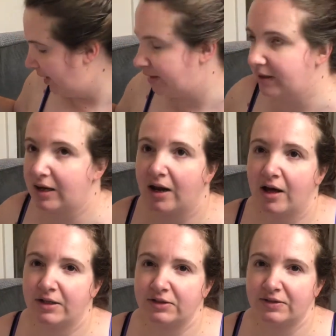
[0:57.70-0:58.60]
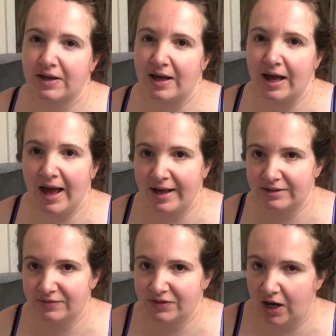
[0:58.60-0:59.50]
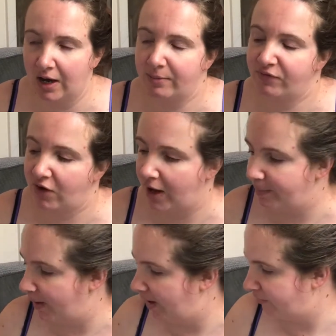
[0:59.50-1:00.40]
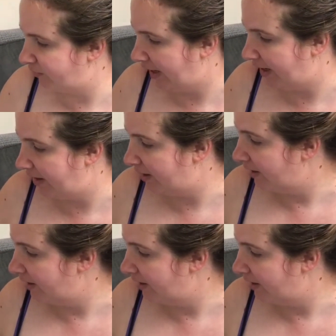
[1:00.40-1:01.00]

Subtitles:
other clothes ahead of time for her birthday